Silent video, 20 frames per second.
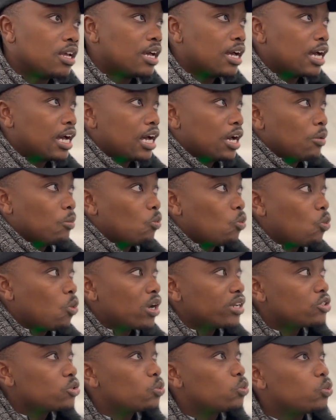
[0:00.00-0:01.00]

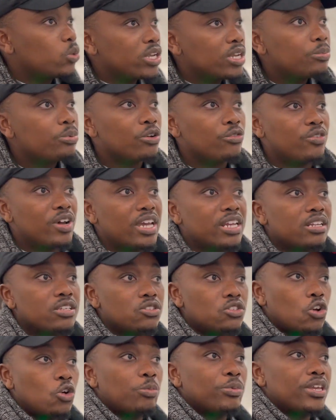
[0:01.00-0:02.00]
What we provide
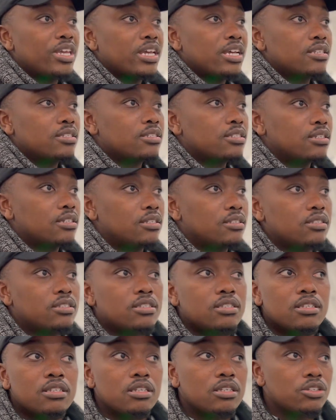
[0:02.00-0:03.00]
as OPS
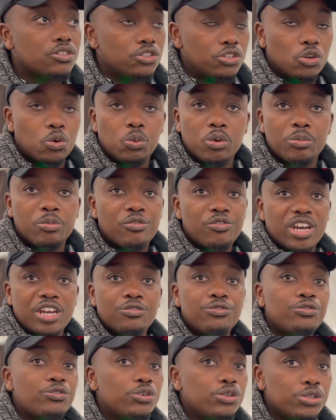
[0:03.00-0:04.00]
is, we provide
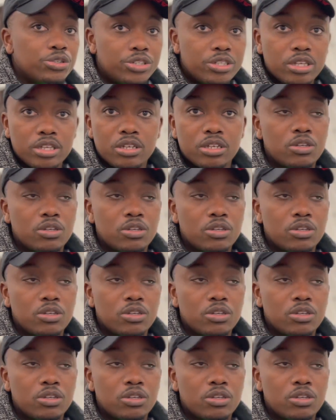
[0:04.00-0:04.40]
food,